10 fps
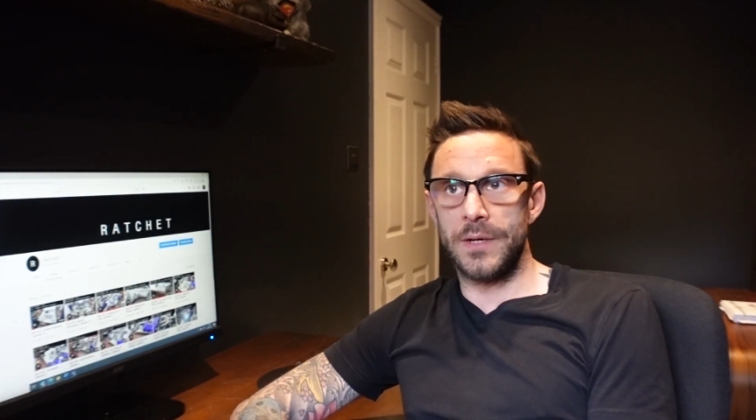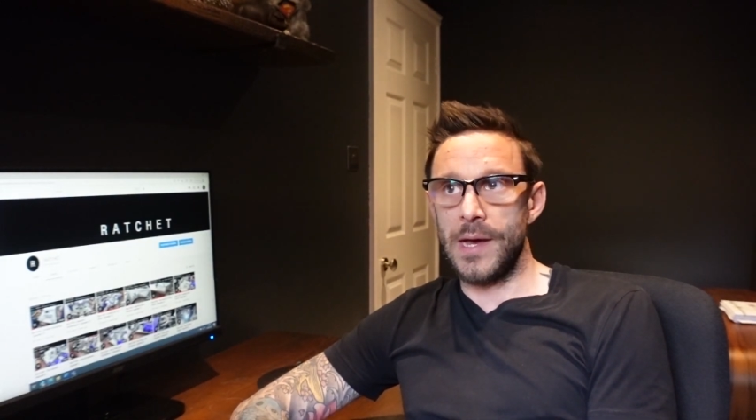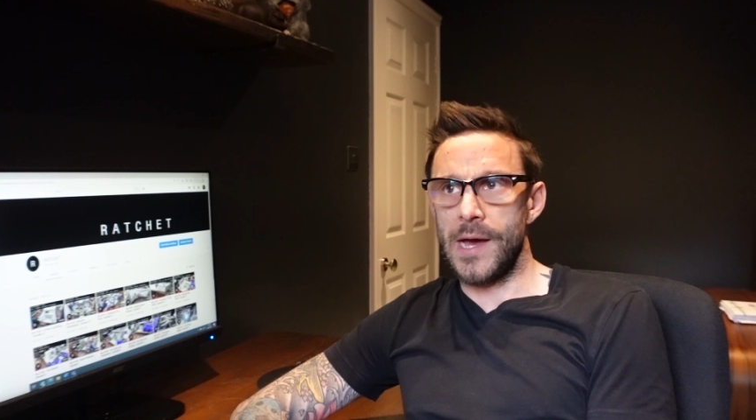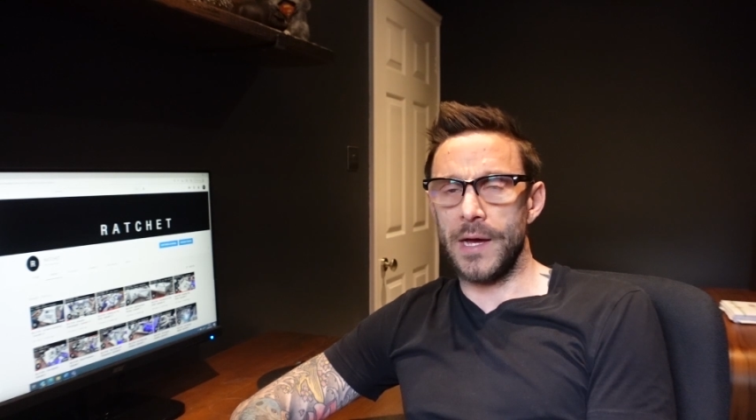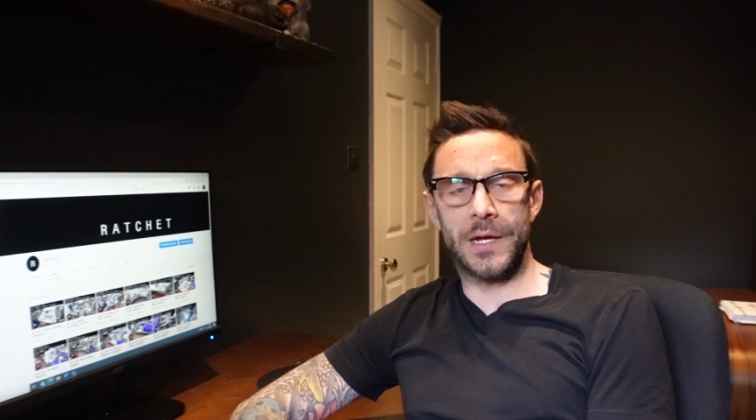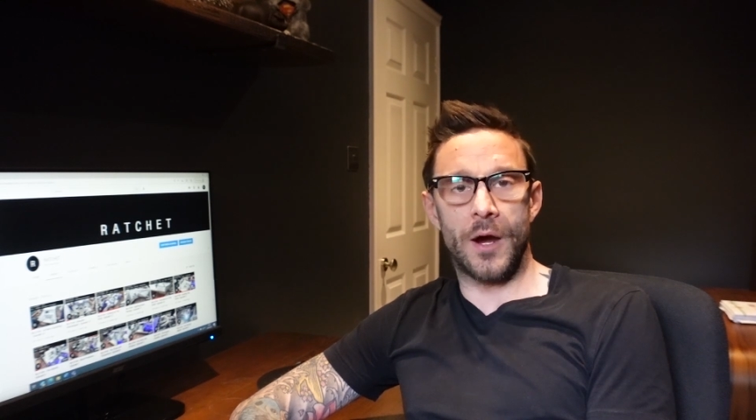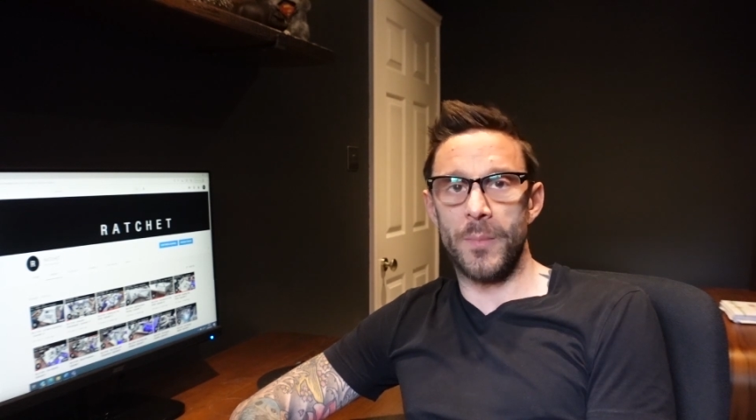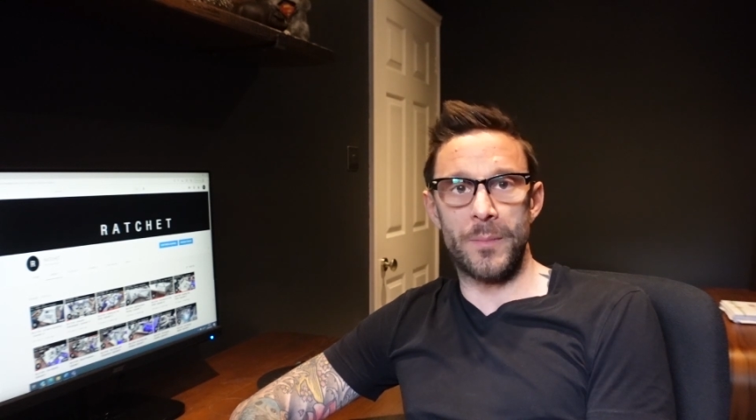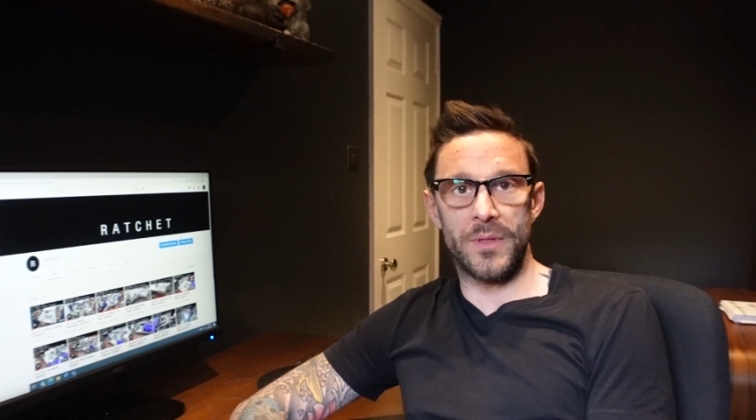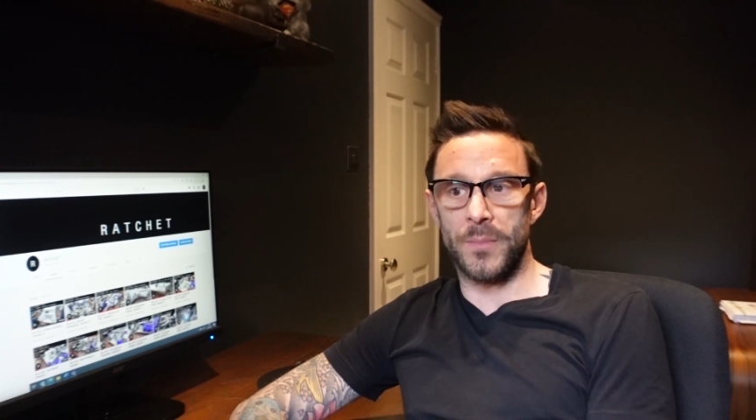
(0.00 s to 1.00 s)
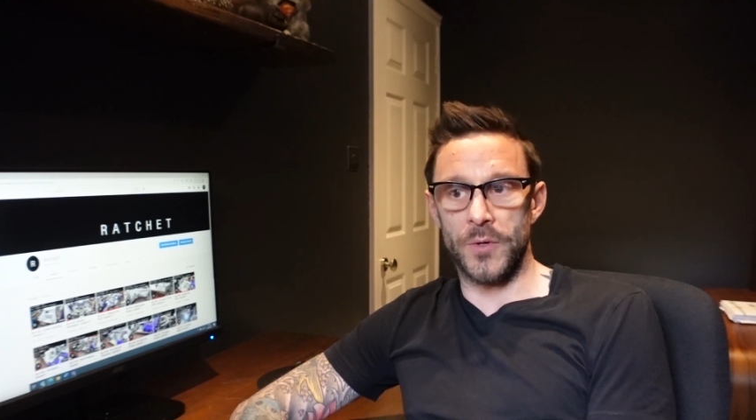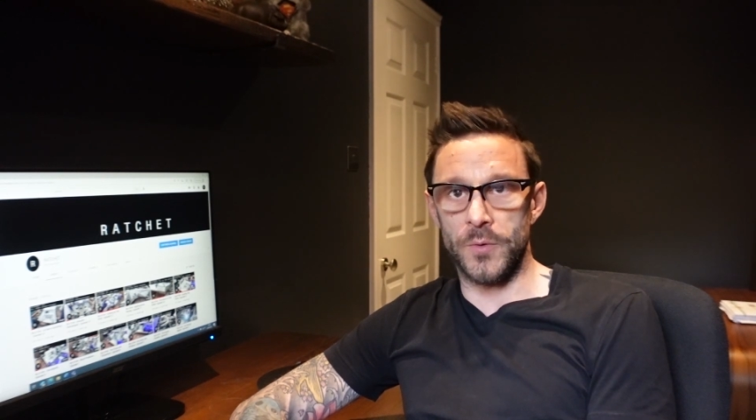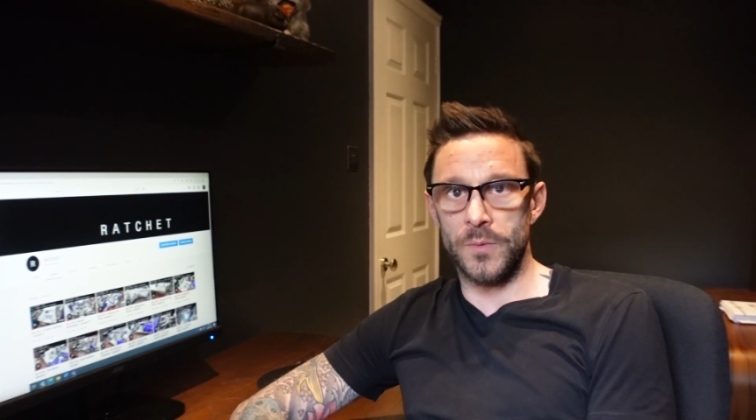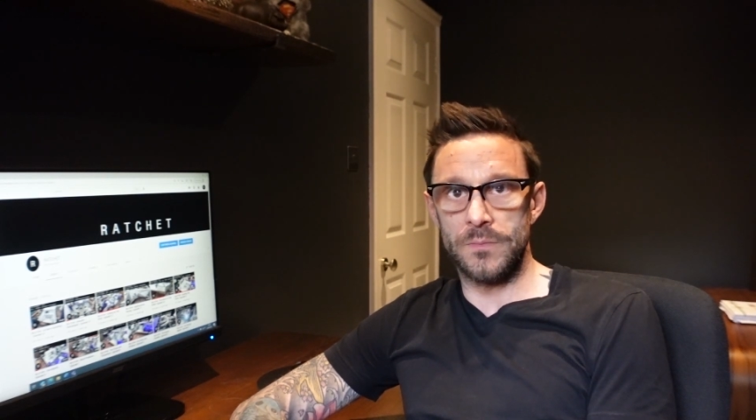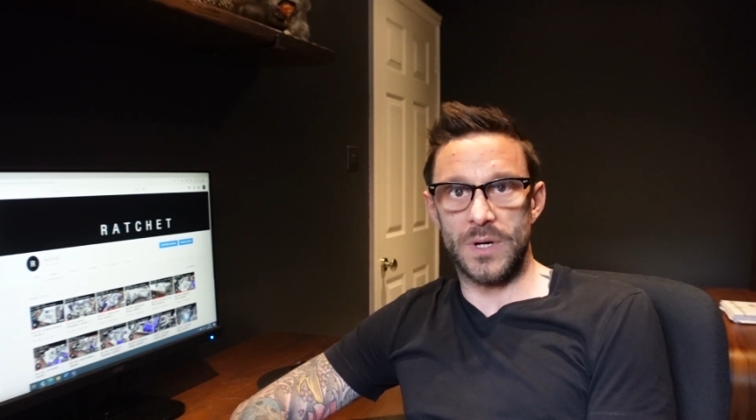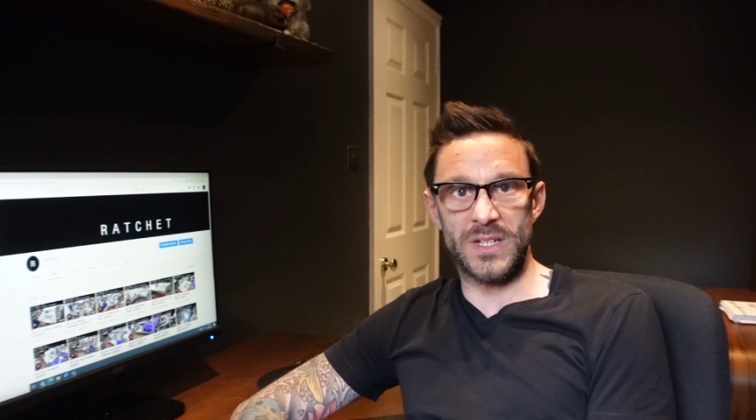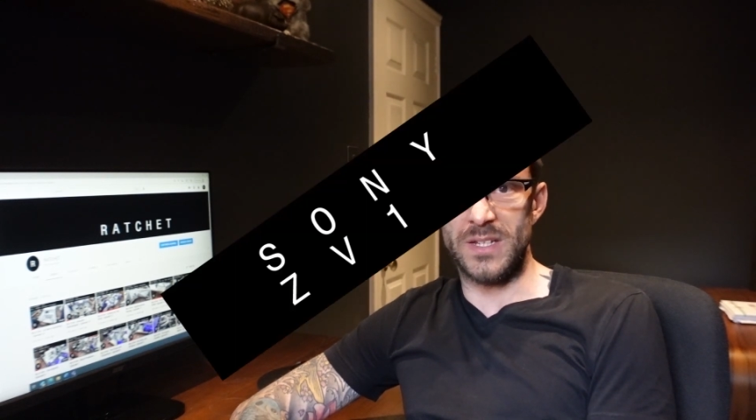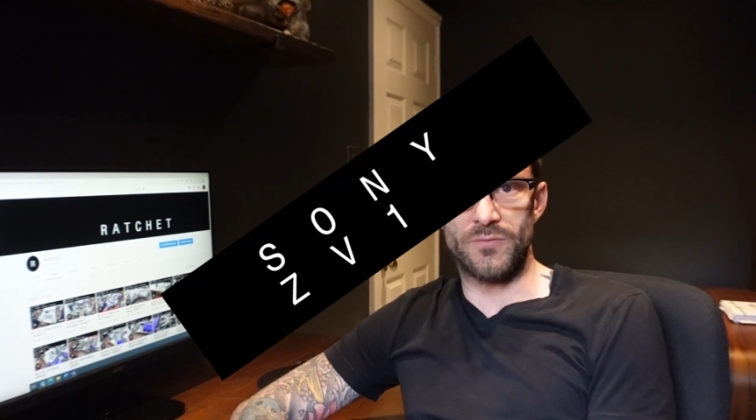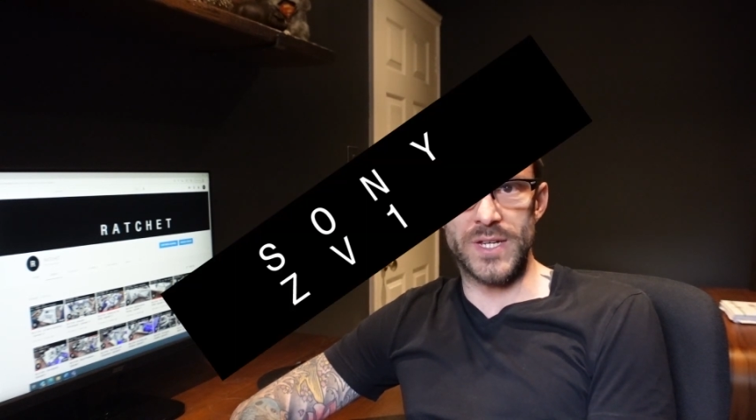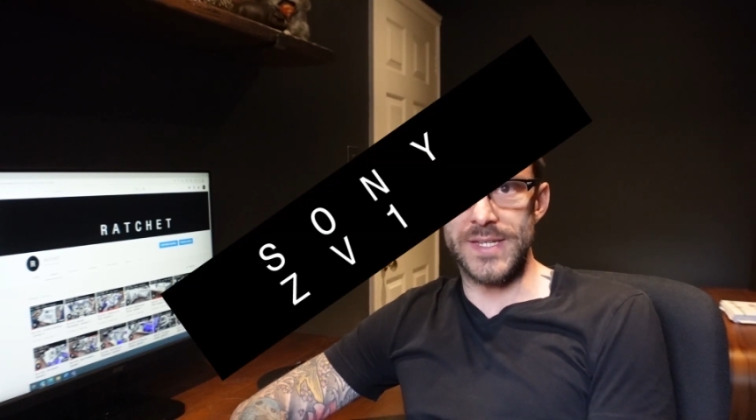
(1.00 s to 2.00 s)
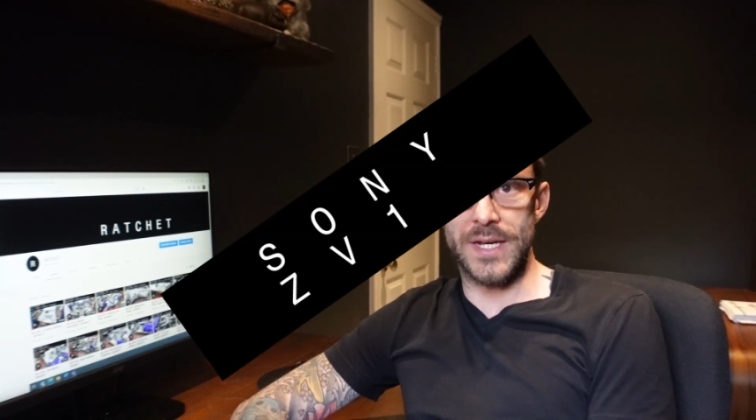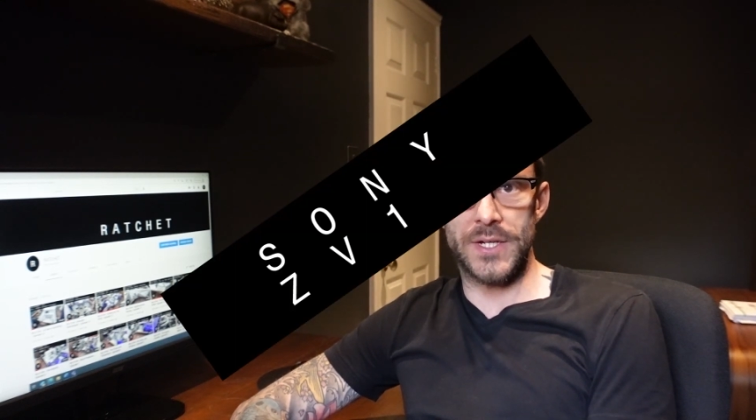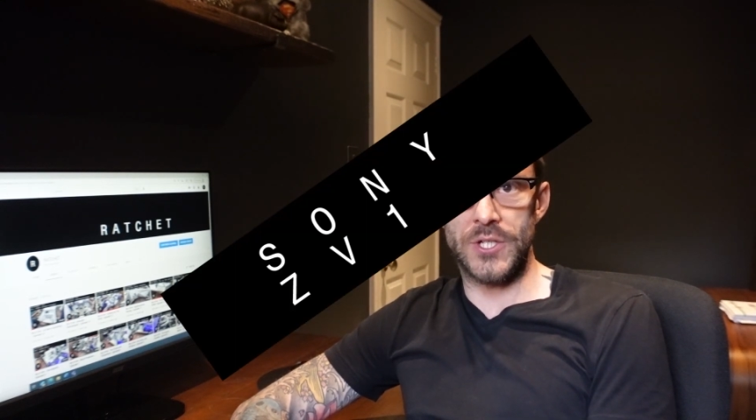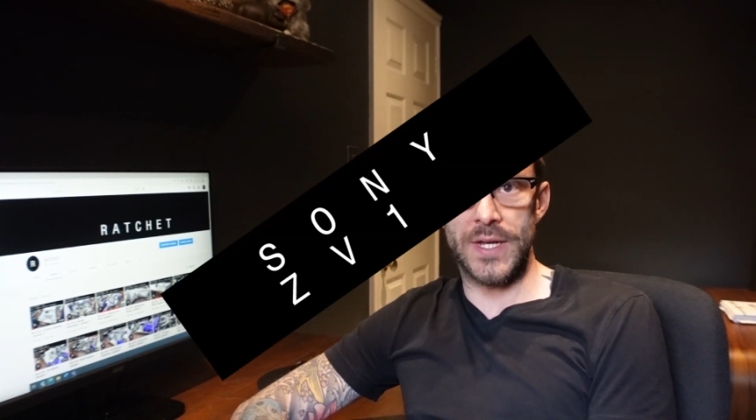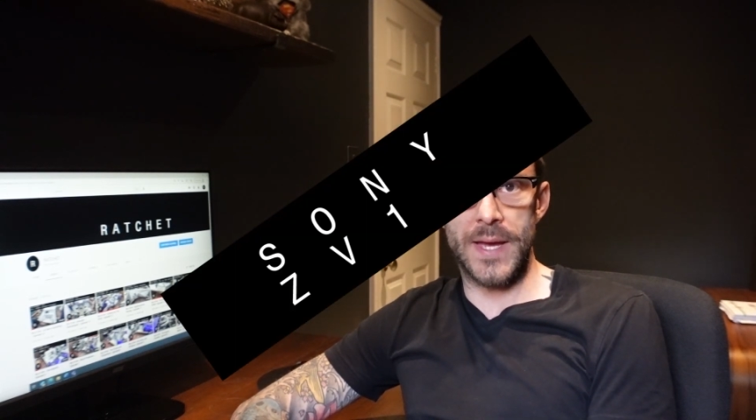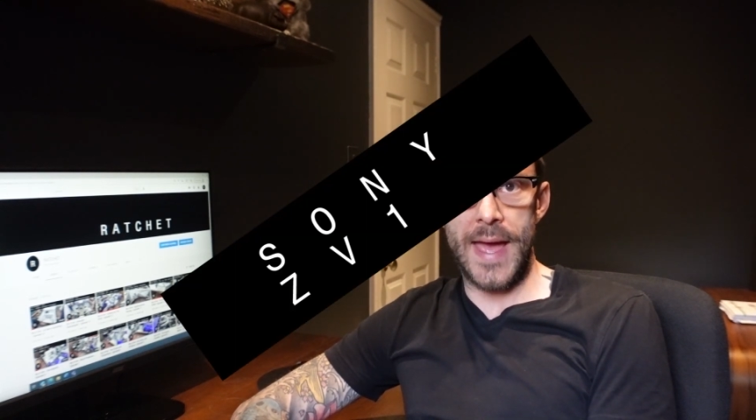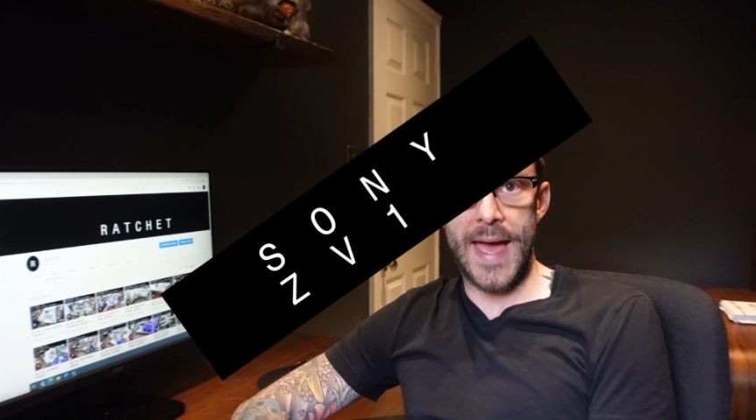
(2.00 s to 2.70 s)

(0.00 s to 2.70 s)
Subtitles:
Can't remember the model. I did research it